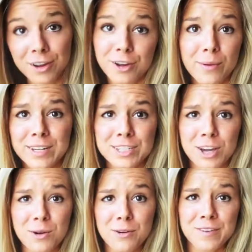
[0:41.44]
are going to
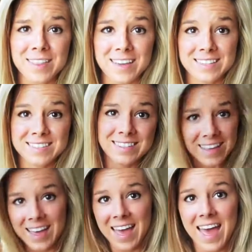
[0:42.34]
go over this.
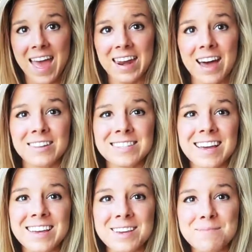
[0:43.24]
And I'll
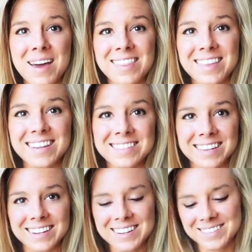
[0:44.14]
tell you my
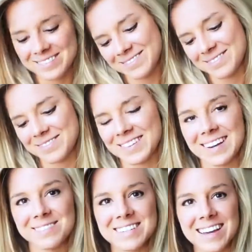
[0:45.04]
thoughts on it
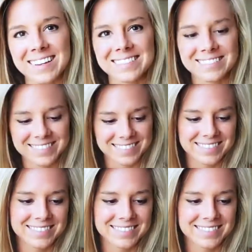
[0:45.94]
when I'm done.